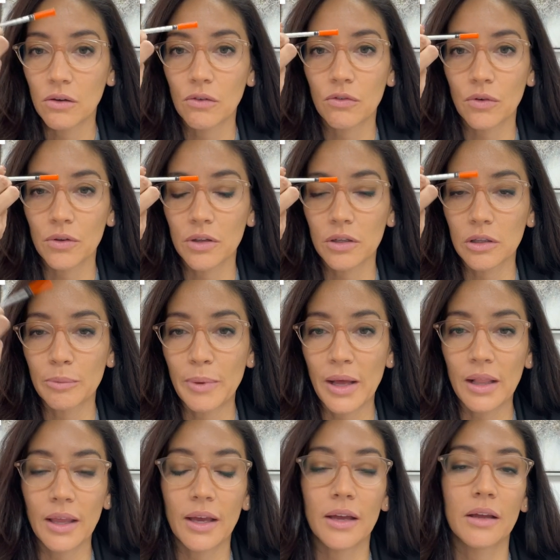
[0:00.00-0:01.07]
for the
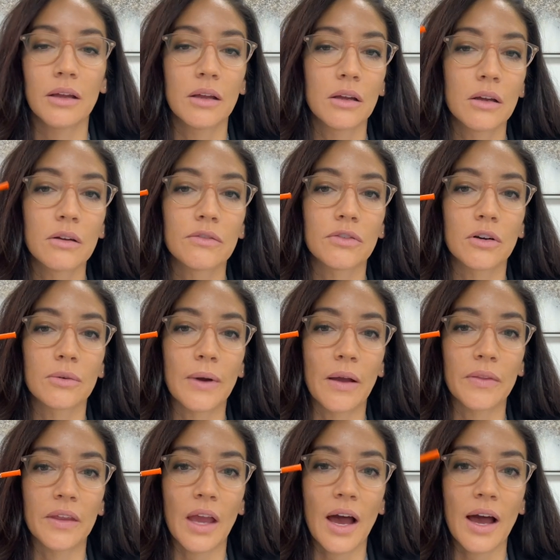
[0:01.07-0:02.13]
glabella, for
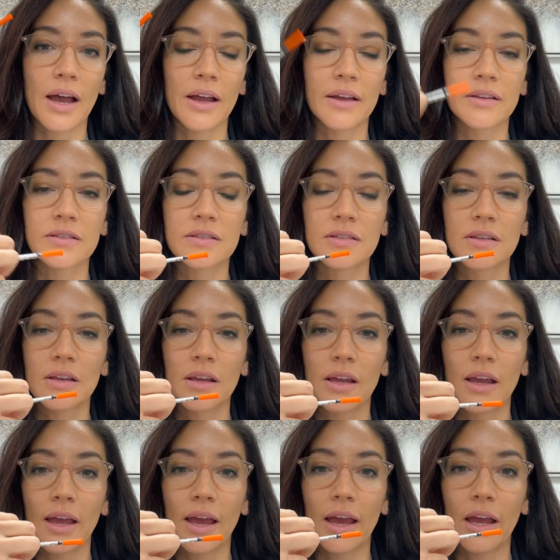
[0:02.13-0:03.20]
around the eyes,
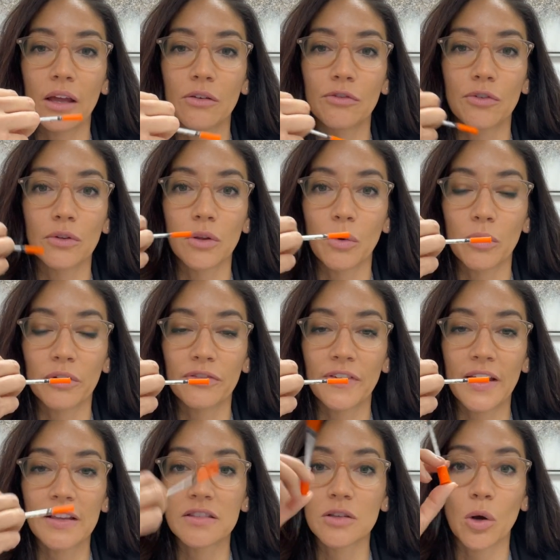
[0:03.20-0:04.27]
and for lower face.